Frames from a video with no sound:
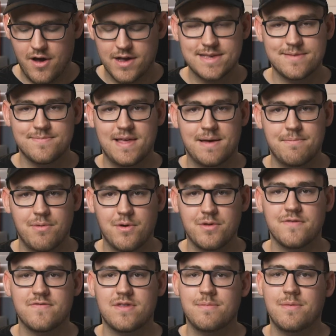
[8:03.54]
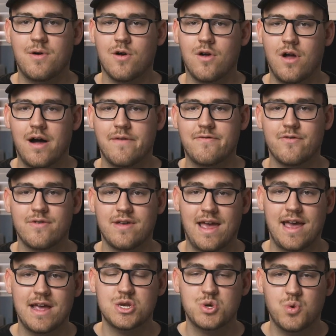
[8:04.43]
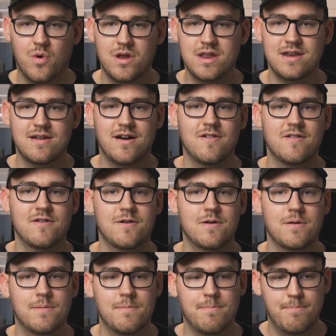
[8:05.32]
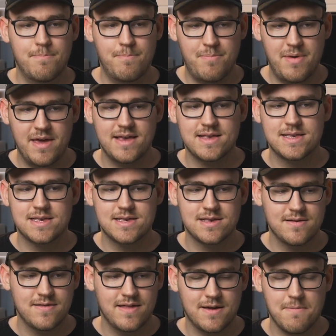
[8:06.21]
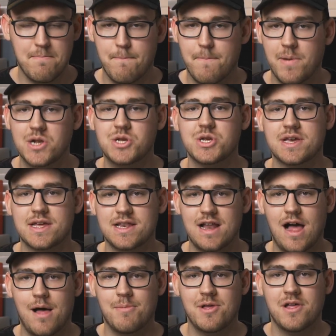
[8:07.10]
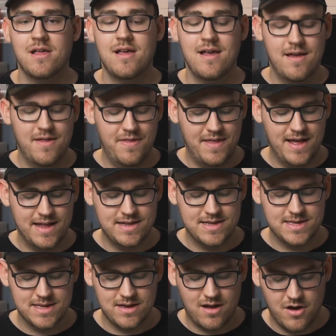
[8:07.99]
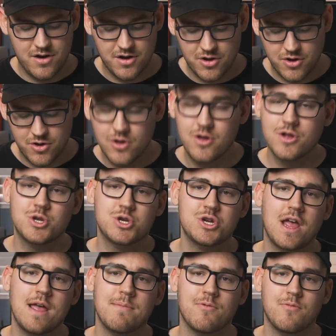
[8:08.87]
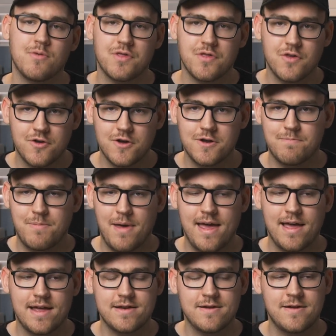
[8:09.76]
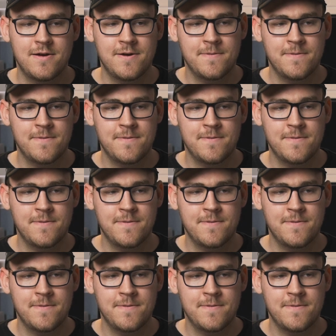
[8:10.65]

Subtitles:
awesome that both of them are offering a $20 base, like budget kendama that's on a good shape with good paint.